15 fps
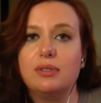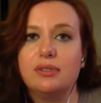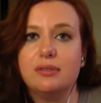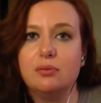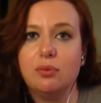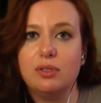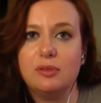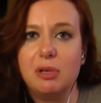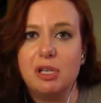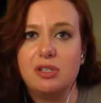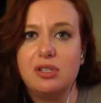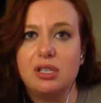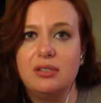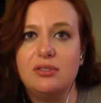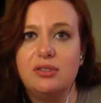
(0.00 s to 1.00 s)
with with
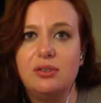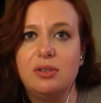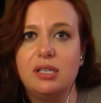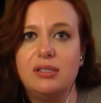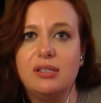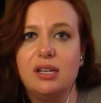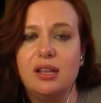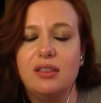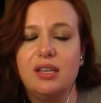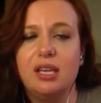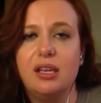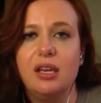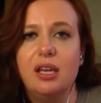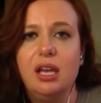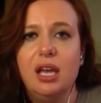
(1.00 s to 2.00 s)
special ed students. And I
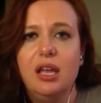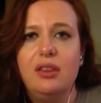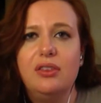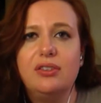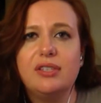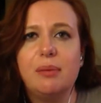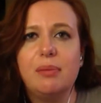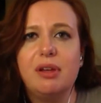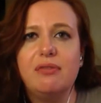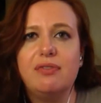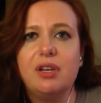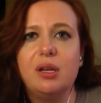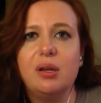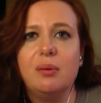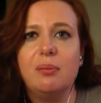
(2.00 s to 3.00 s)
think some of
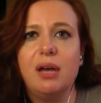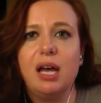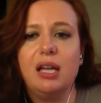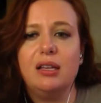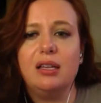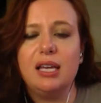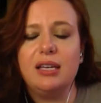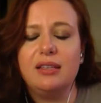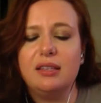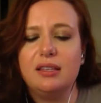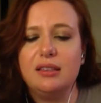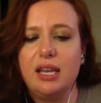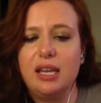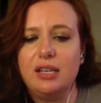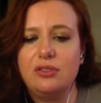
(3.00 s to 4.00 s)
them I like
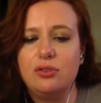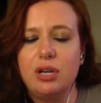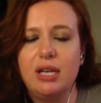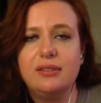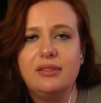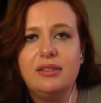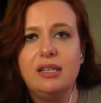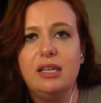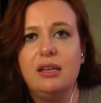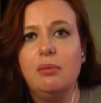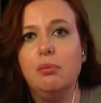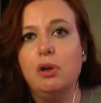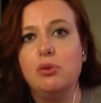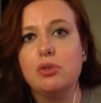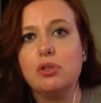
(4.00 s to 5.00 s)
that they address the
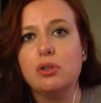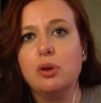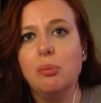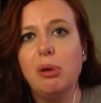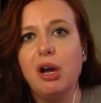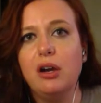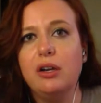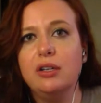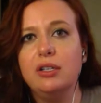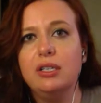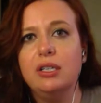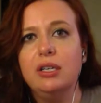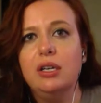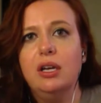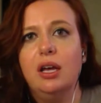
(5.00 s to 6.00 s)
emotional part
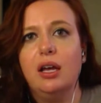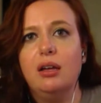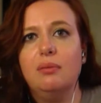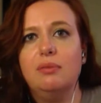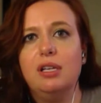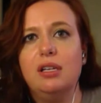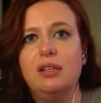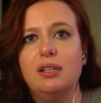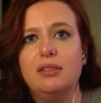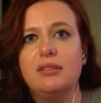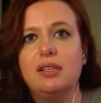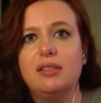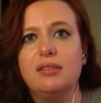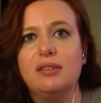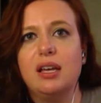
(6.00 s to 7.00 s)
um, that
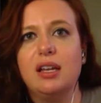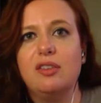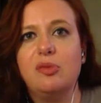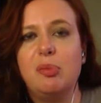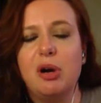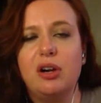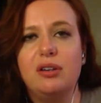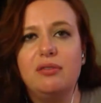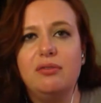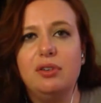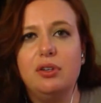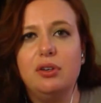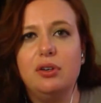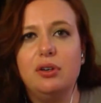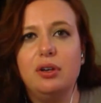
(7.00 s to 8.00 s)
is is kind of part of
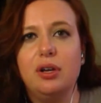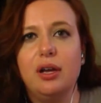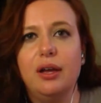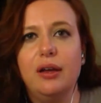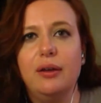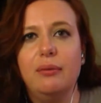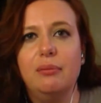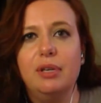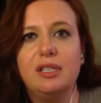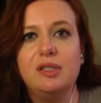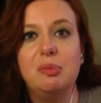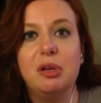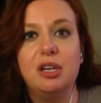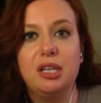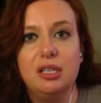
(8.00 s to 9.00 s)
your um,
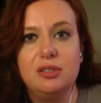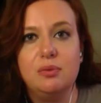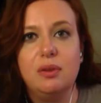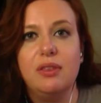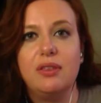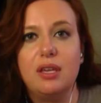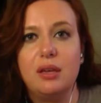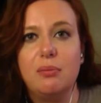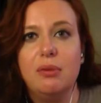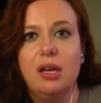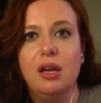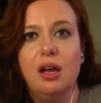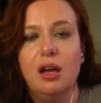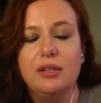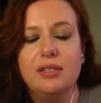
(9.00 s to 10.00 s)
experience with them
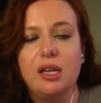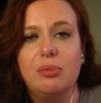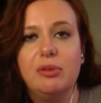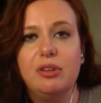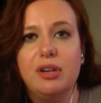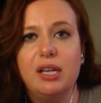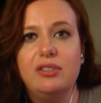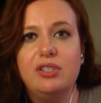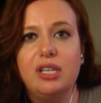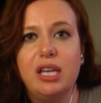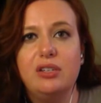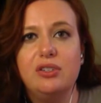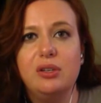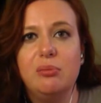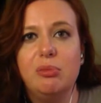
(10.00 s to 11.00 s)
on top of their
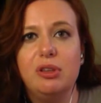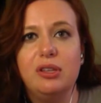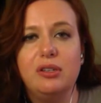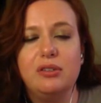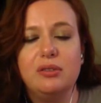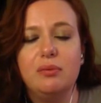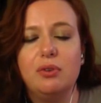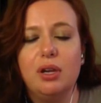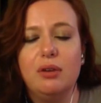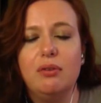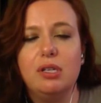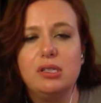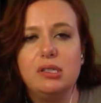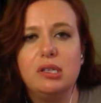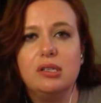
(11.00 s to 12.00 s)
education. But there's some great
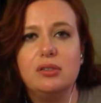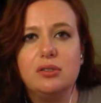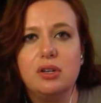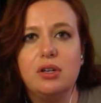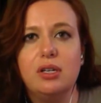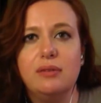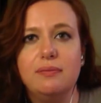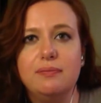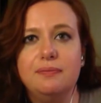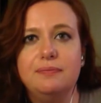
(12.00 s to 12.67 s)
ways to get started.